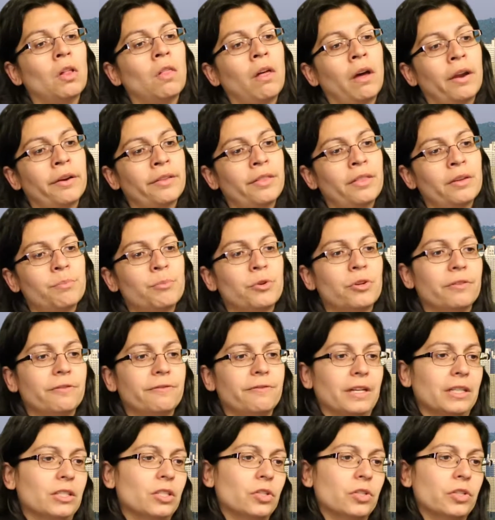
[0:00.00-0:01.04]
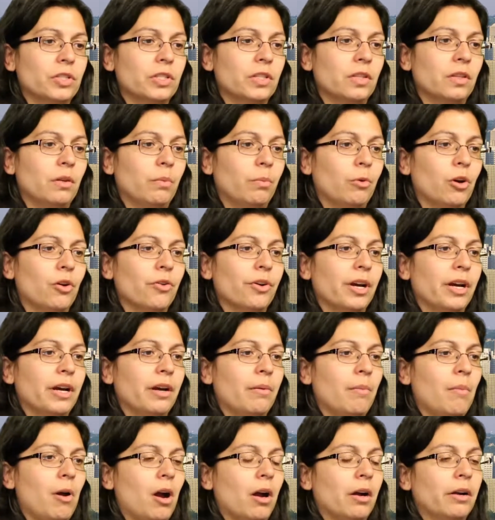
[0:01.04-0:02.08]
a lot of the professors in the
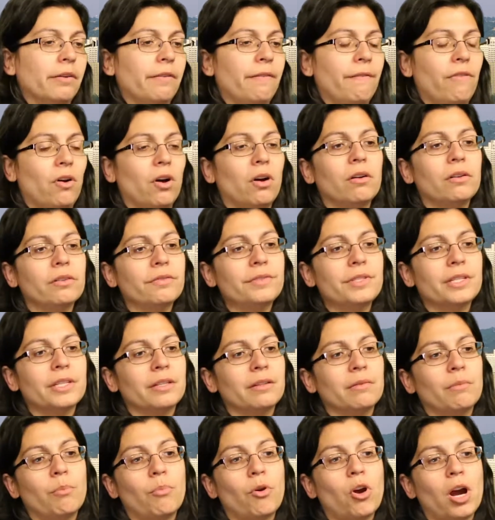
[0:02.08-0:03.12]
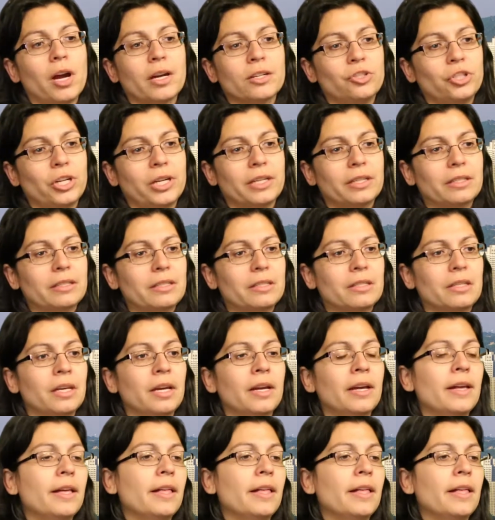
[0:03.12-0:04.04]
program are involved in projects